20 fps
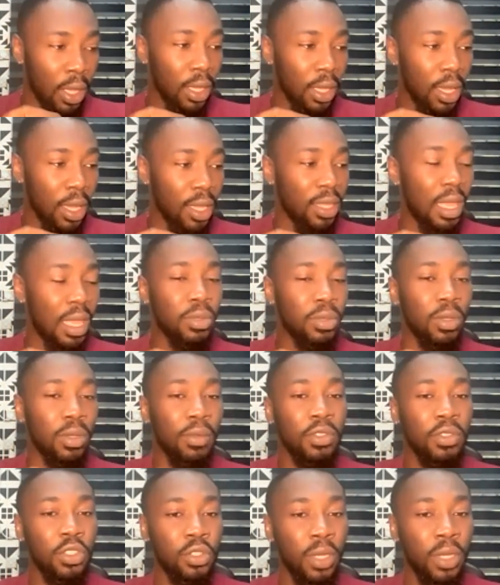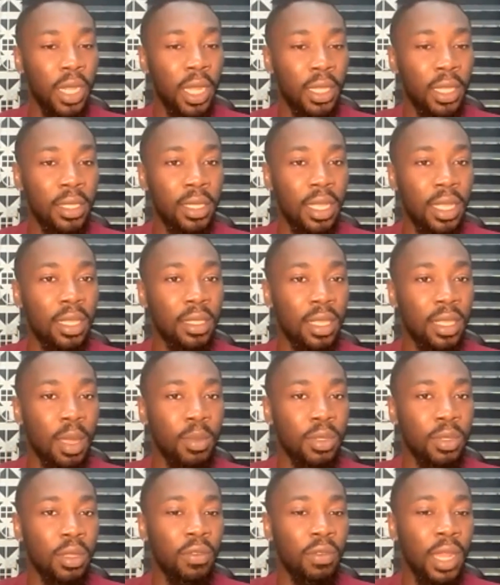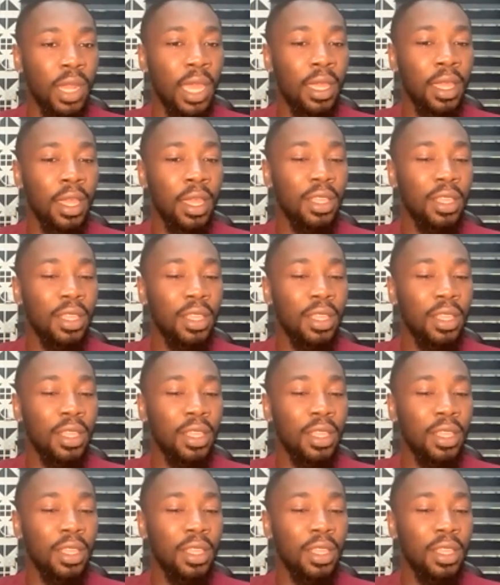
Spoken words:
in terms of trends and in terms of like